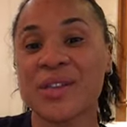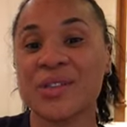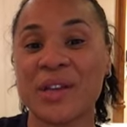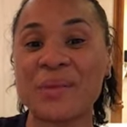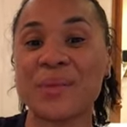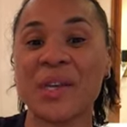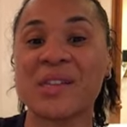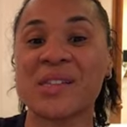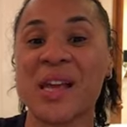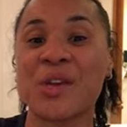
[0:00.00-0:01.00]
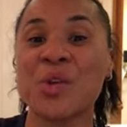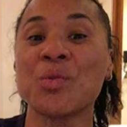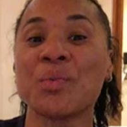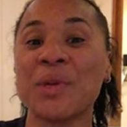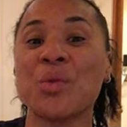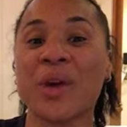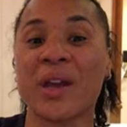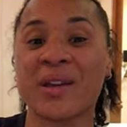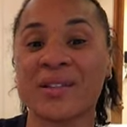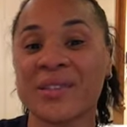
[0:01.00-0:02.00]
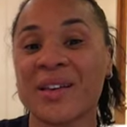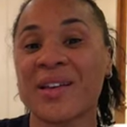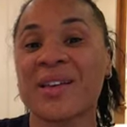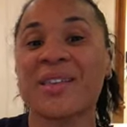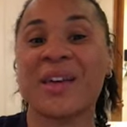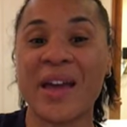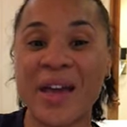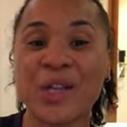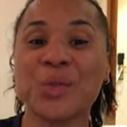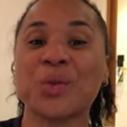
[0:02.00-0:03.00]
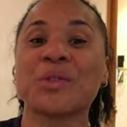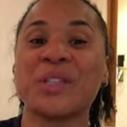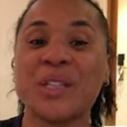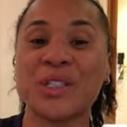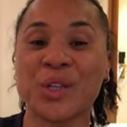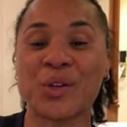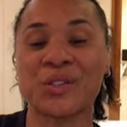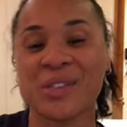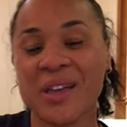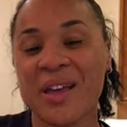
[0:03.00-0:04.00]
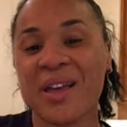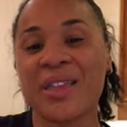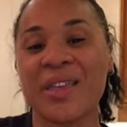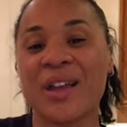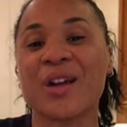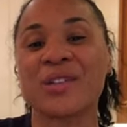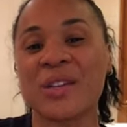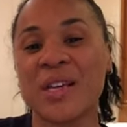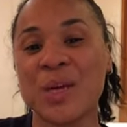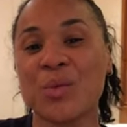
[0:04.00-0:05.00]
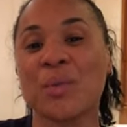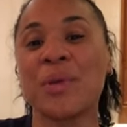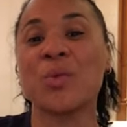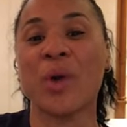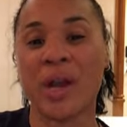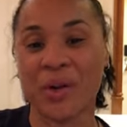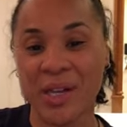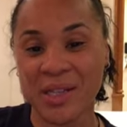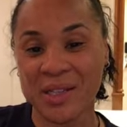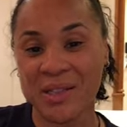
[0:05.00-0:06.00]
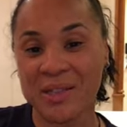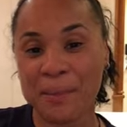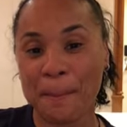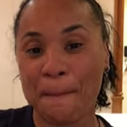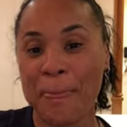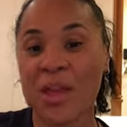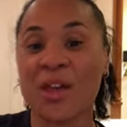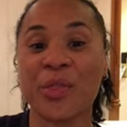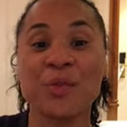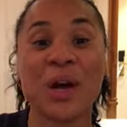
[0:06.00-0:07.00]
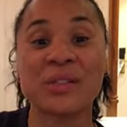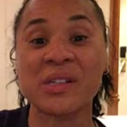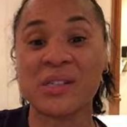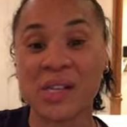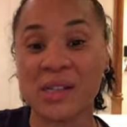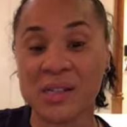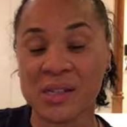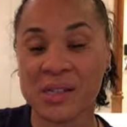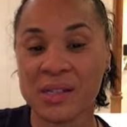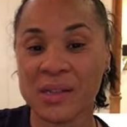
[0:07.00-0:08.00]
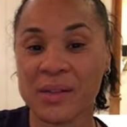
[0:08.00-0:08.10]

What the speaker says: So that means that you will be wearing the actual t-shirts that our team will be wearing throughout the season.